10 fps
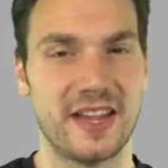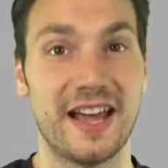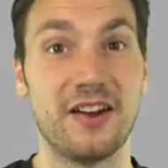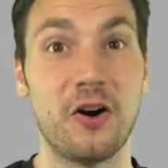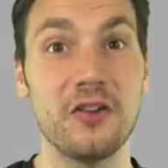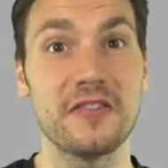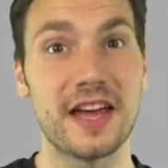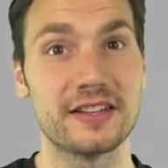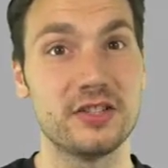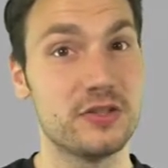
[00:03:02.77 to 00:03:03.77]
And all of
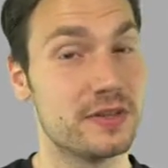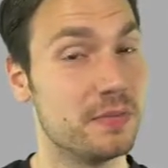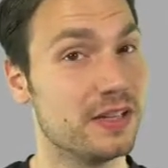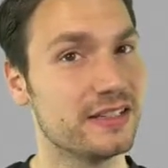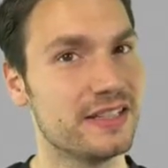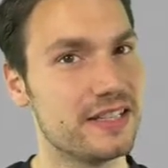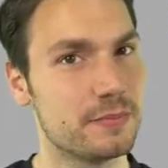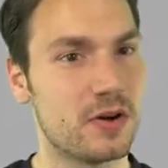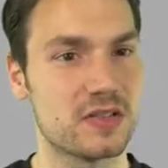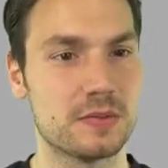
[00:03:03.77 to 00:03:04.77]
that usability is
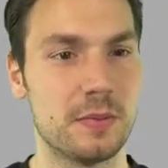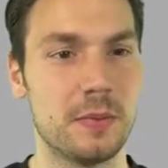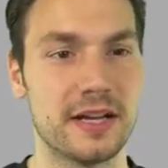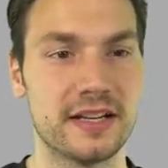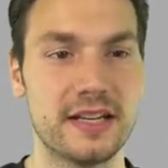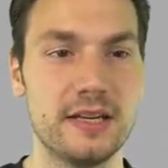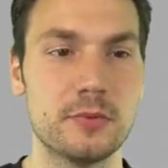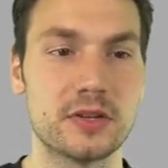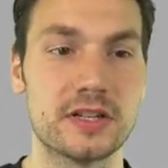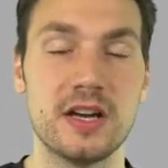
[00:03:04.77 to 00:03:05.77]
possible by the
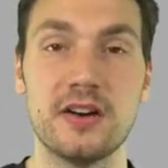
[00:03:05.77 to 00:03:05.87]
keyboard.